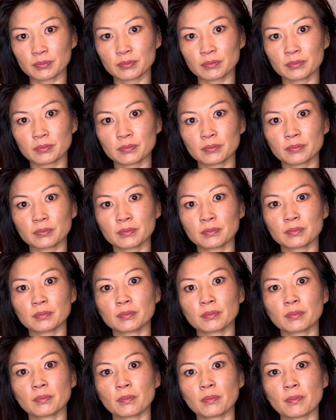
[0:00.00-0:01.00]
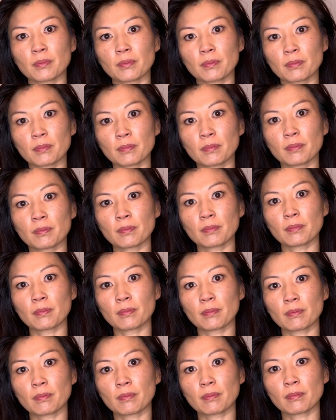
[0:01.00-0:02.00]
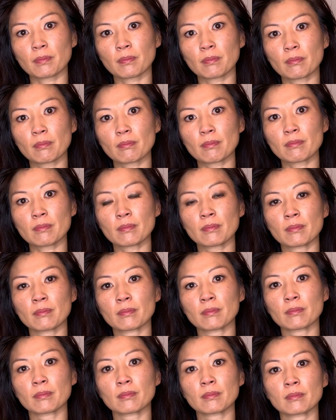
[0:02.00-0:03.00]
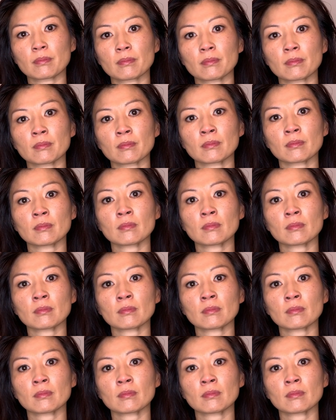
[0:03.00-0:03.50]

Nothing is said.